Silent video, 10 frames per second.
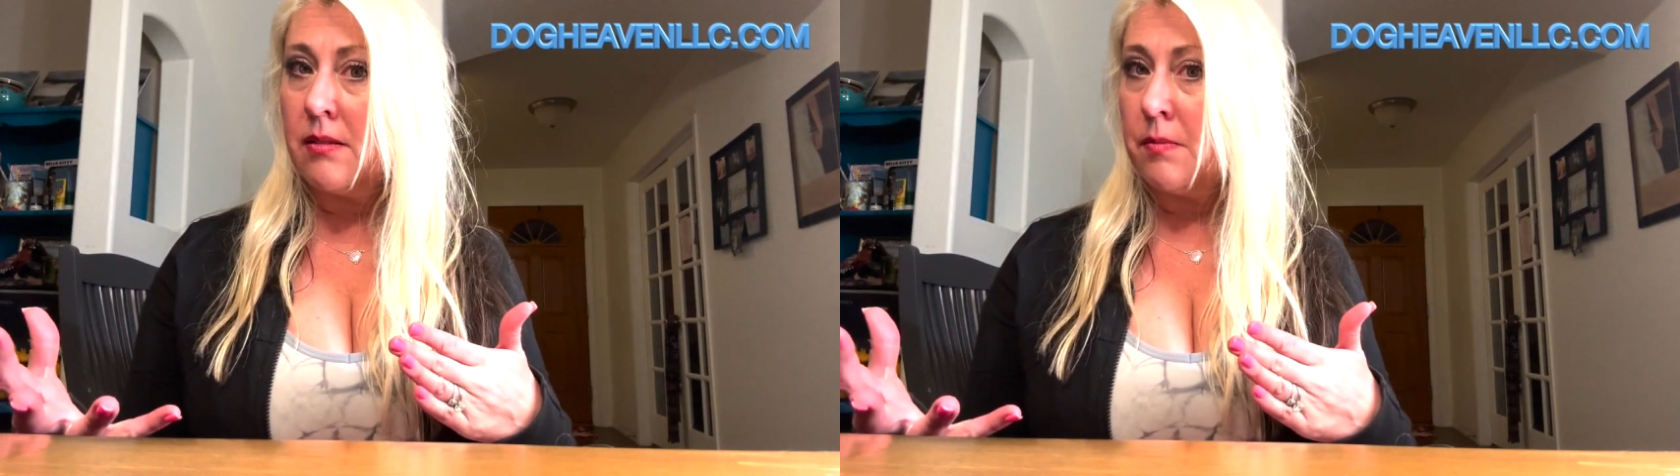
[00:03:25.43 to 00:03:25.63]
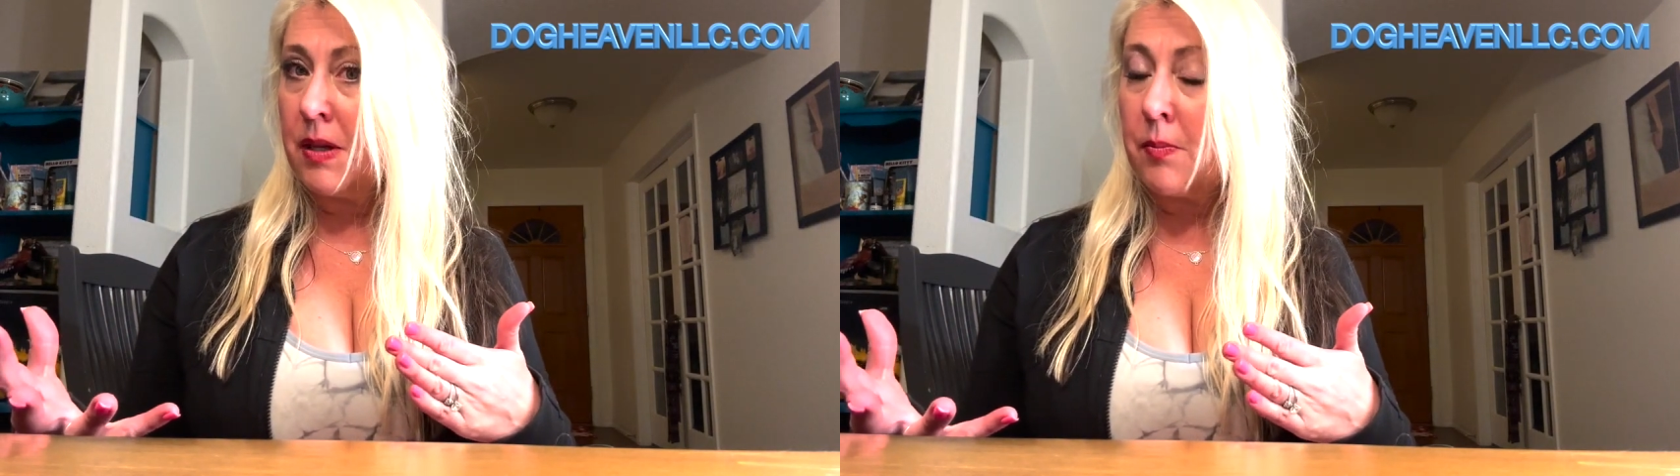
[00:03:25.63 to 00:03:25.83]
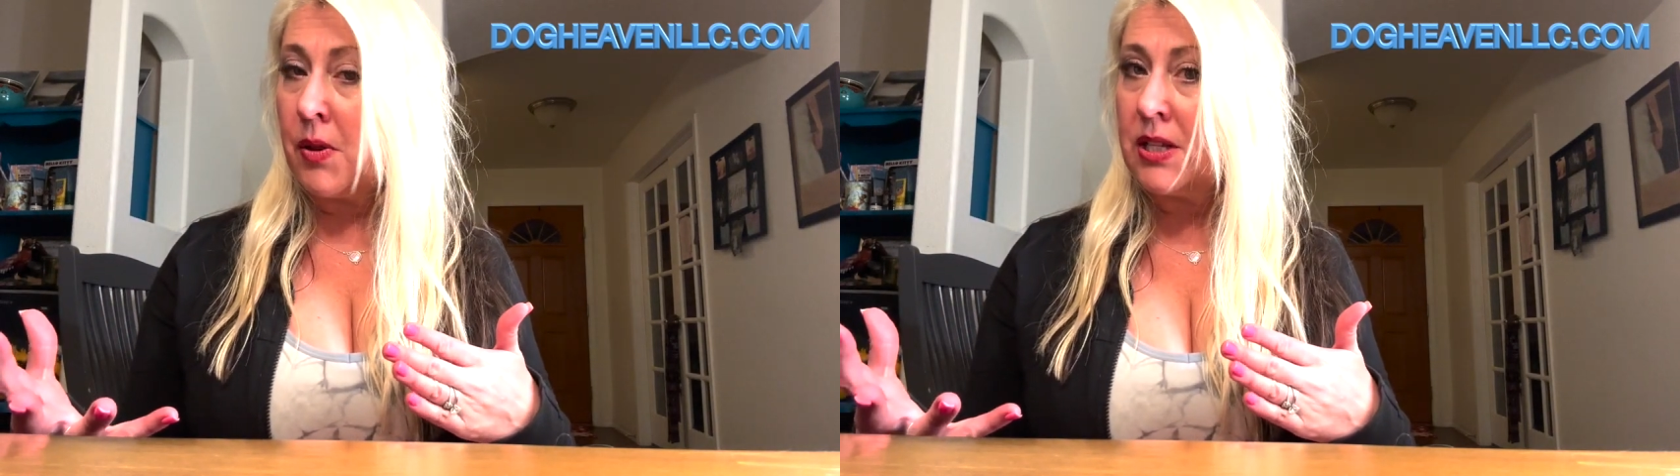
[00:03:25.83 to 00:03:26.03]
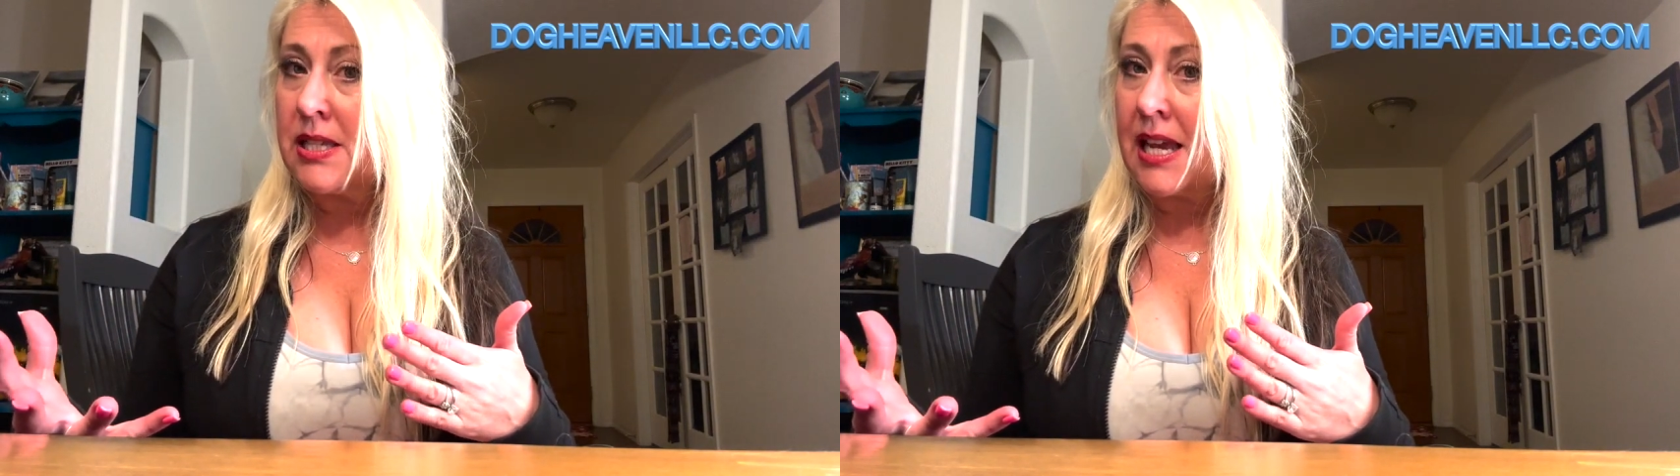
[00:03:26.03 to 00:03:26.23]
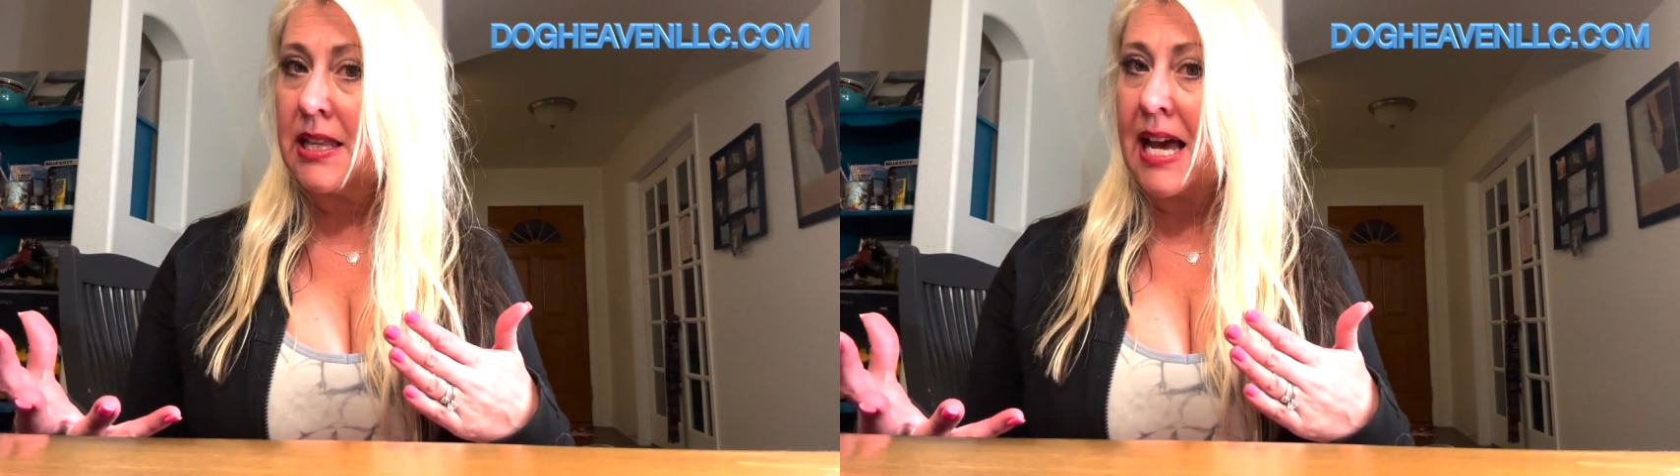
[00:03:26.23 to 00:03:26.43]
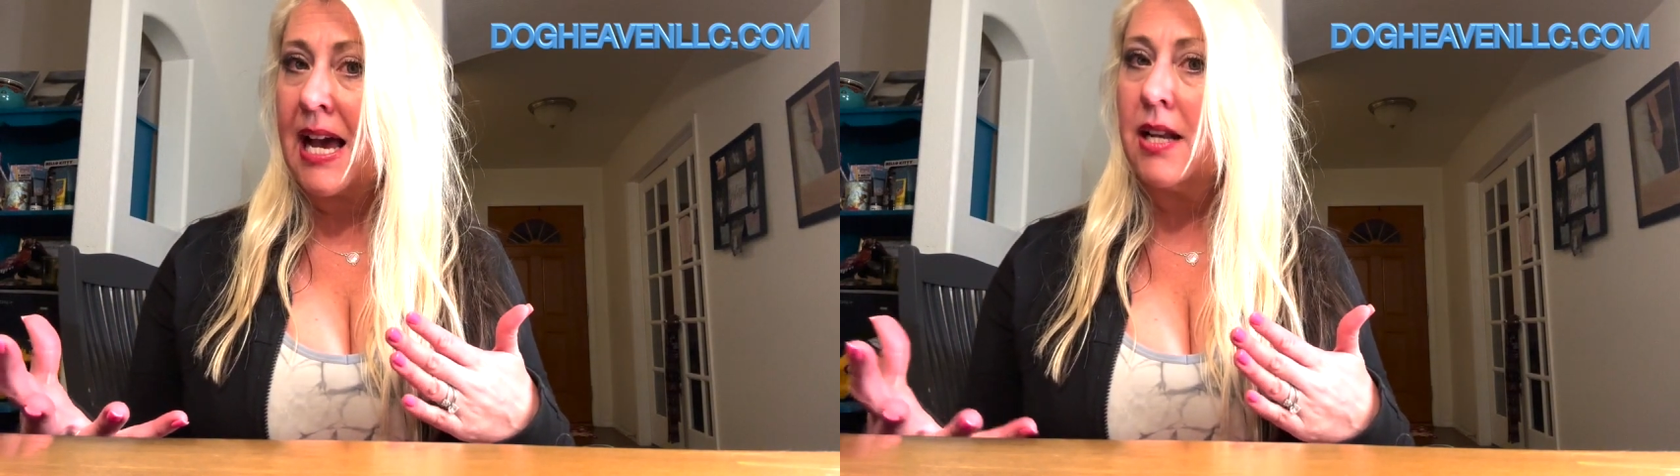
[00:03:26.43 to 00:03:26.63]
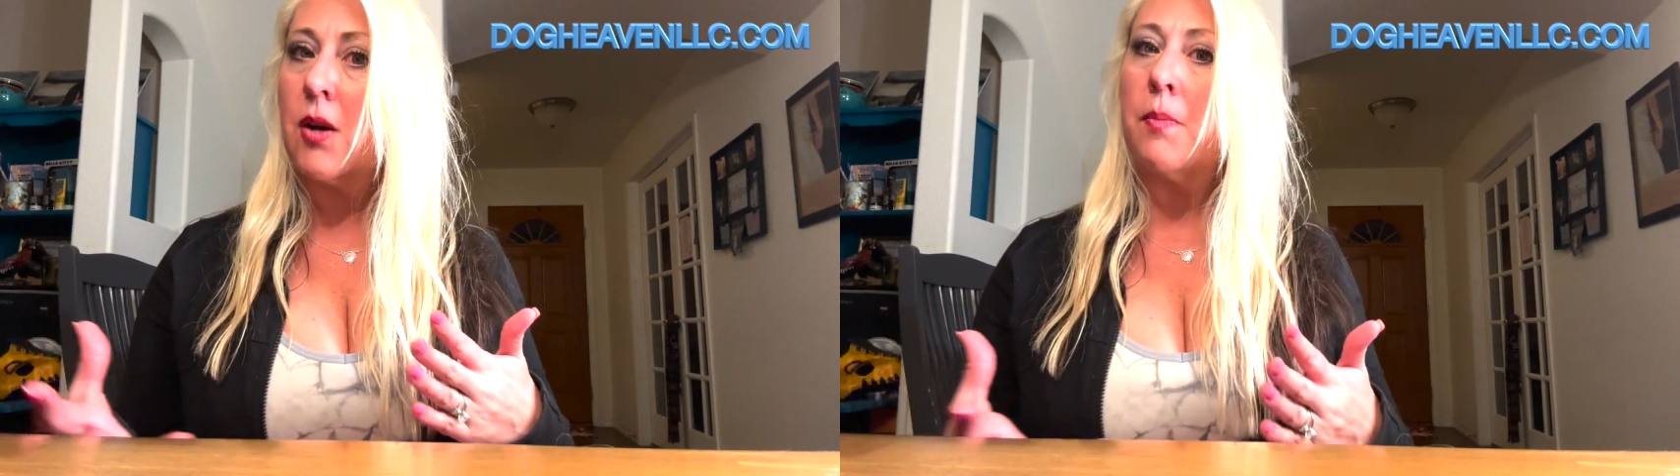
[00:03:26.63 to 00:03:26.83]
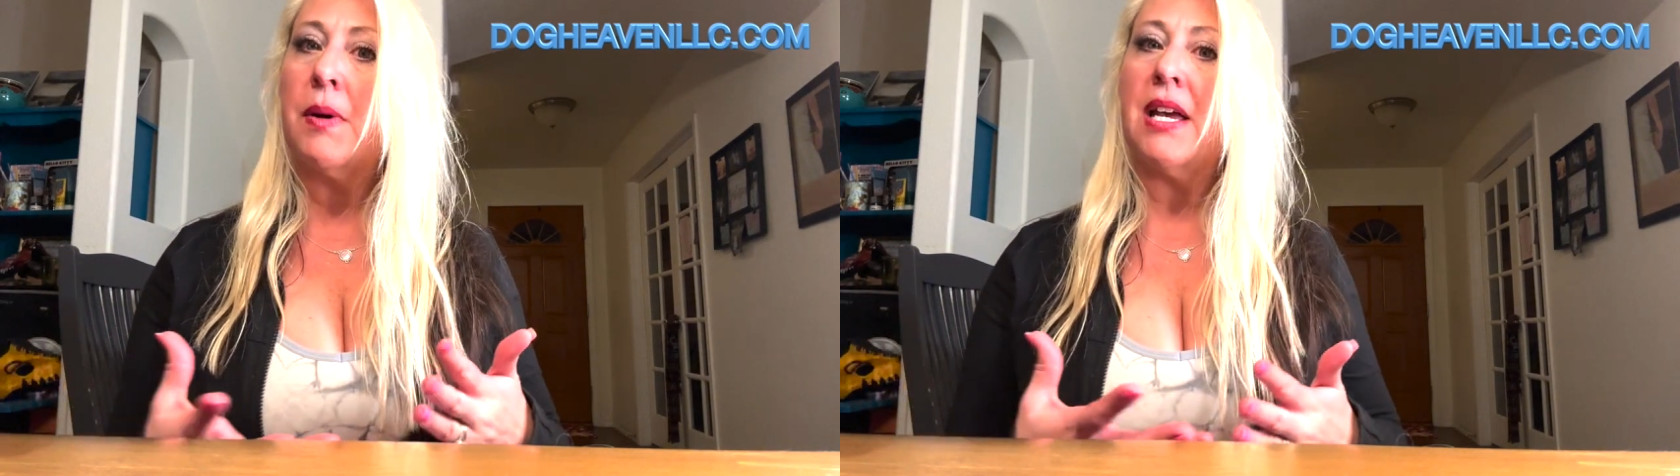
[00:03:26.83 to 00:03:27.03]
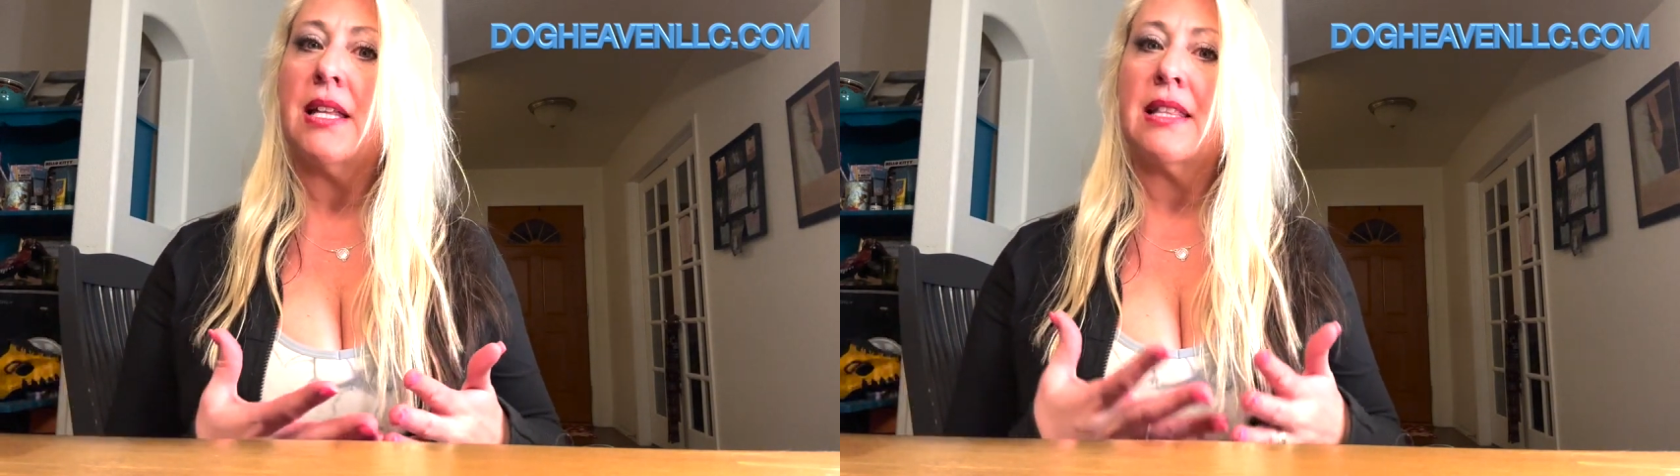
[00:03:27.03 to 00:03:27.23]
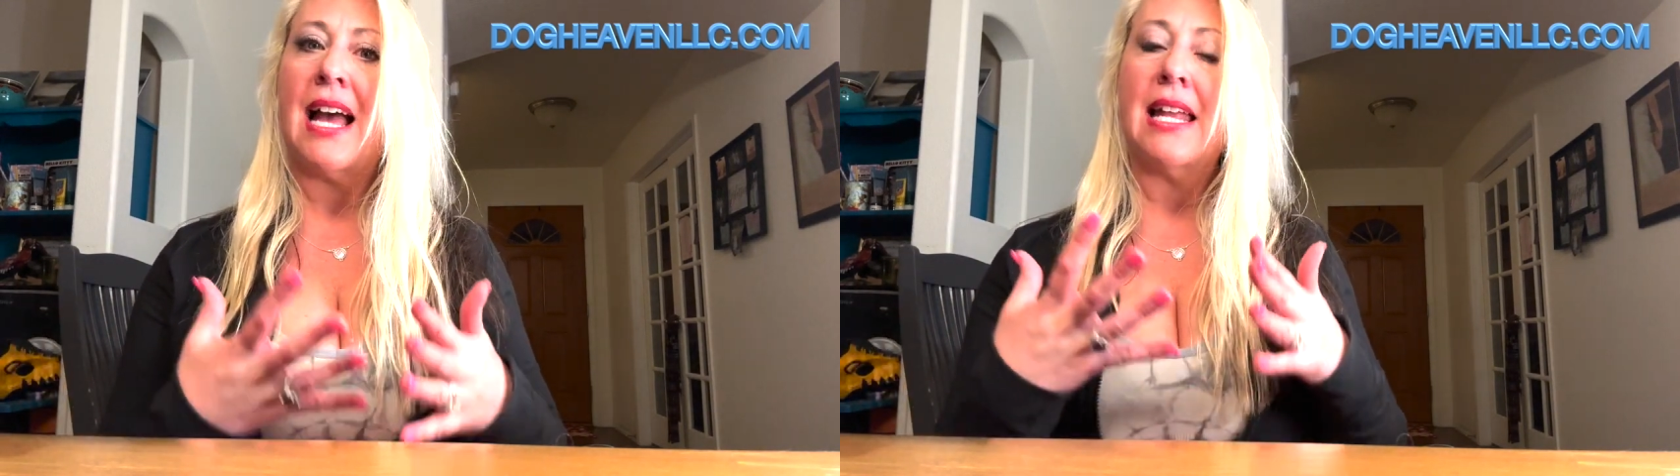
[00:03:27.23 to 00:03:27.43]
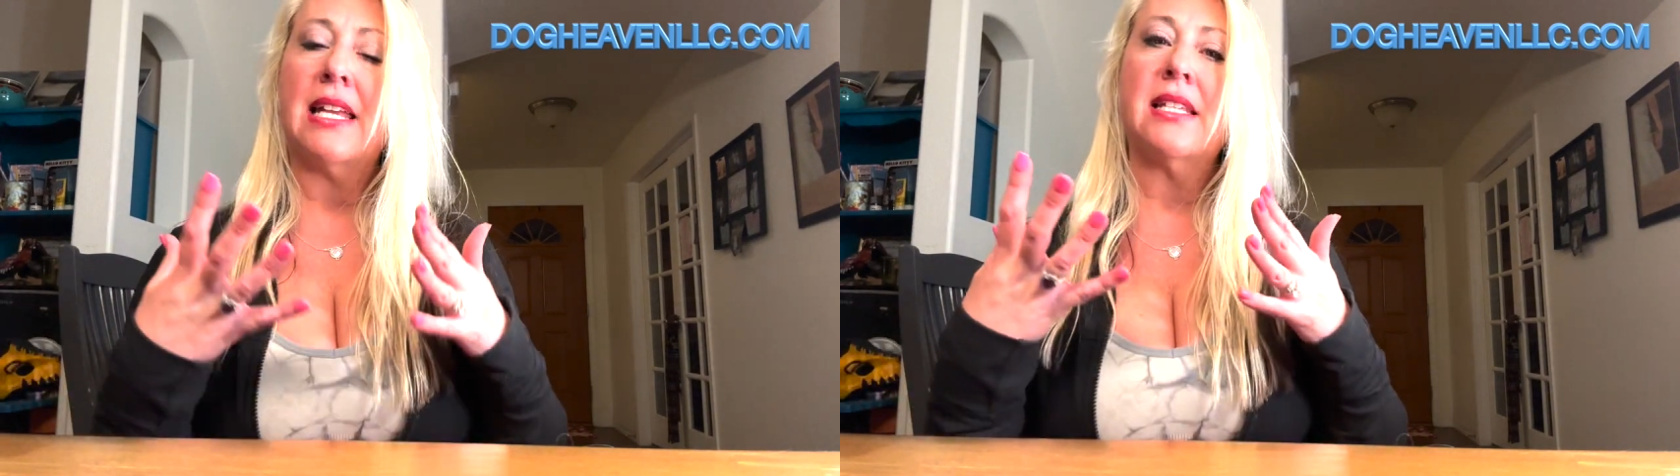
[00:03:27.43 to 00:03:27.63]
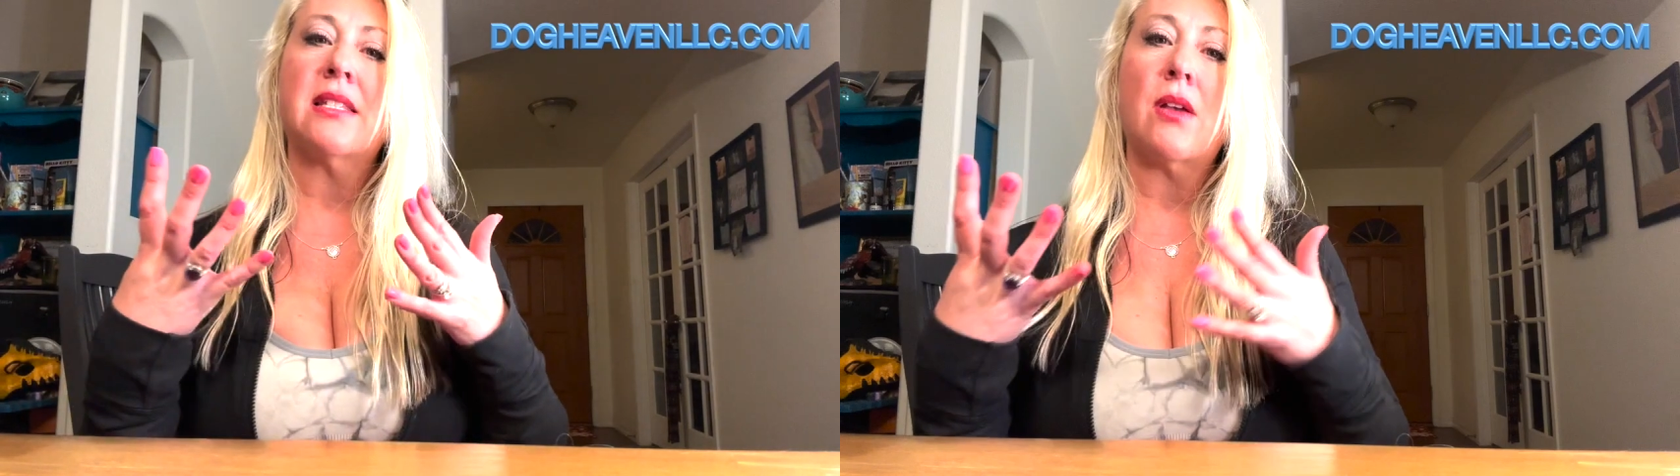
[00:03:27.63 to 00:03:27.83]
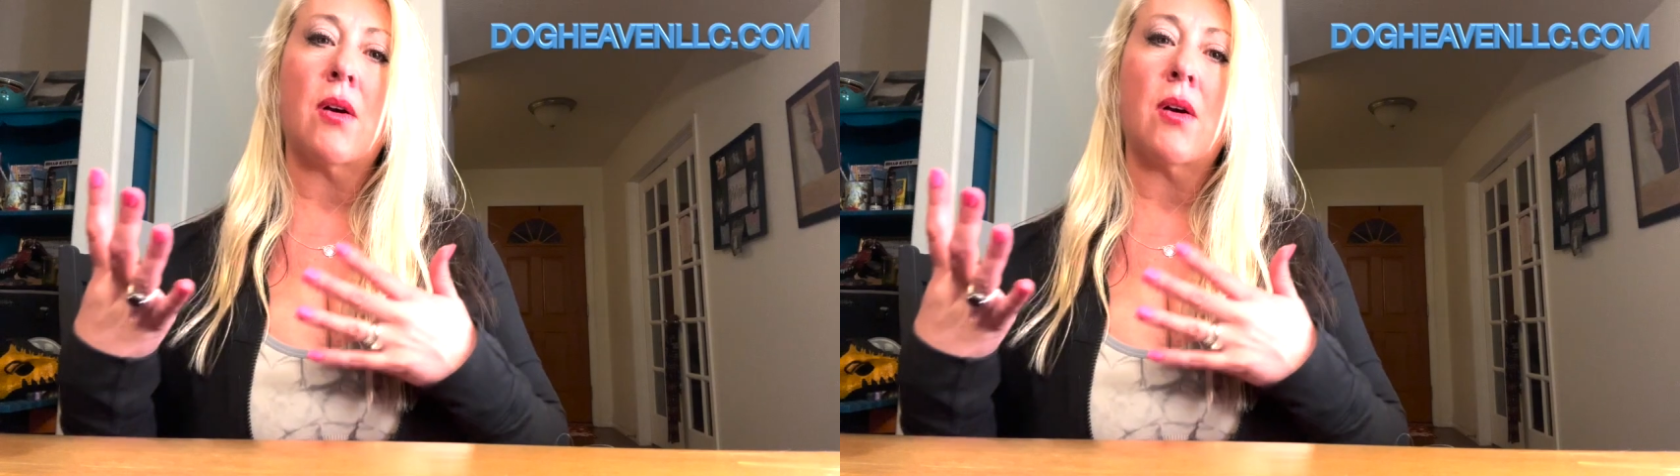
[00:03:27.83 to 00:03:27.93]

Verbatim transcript: pit bull is like that, but that is